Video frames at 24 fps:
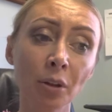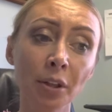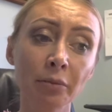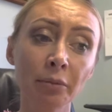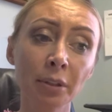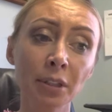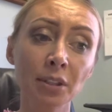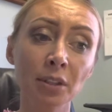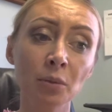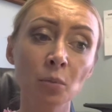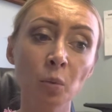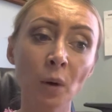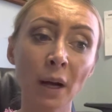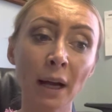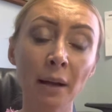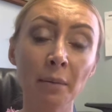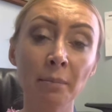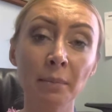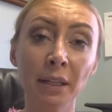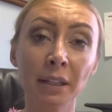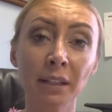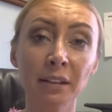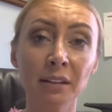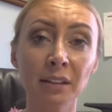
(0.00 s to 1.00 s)
the reason why I'm
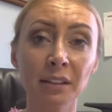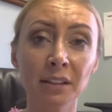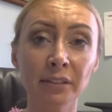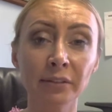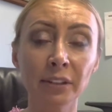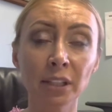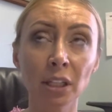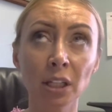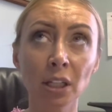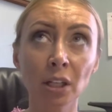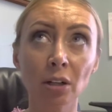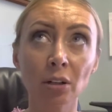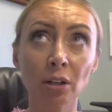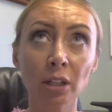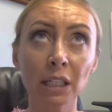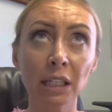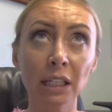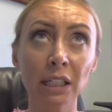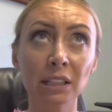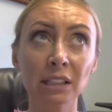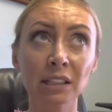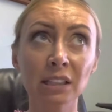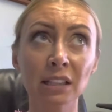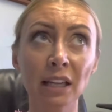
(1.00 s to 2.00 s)
making this video
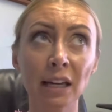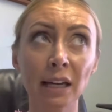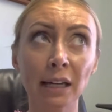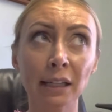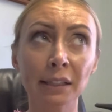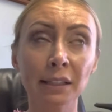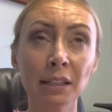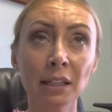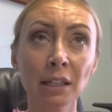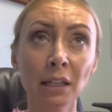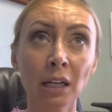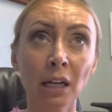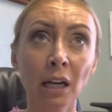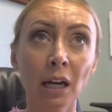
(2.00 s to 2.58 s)
is that